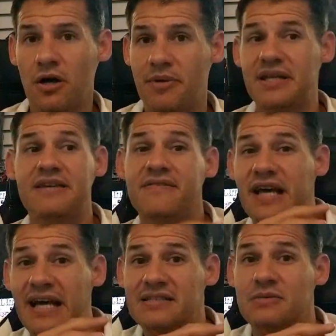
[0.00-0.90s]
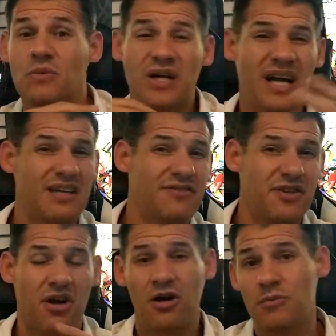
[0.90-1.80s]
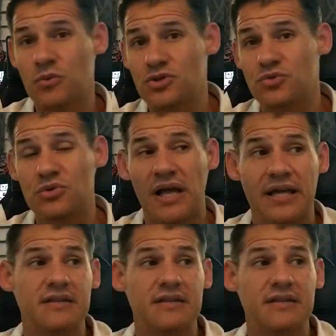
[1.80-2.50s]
And he even asked him, what kind of an arm would you like?